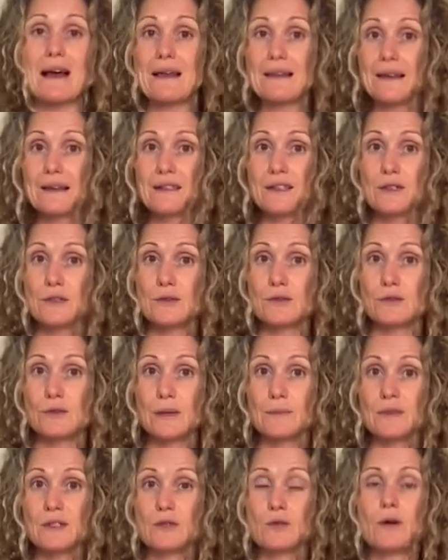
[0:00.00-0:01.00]
I like to use
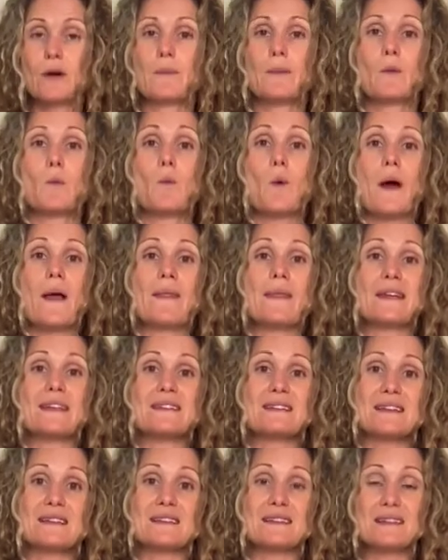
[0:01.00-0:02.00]
grapeseed oil, but one
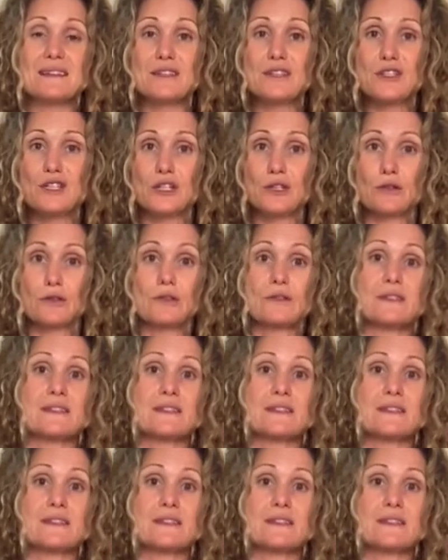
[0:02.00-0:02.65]
that doesn't congeal or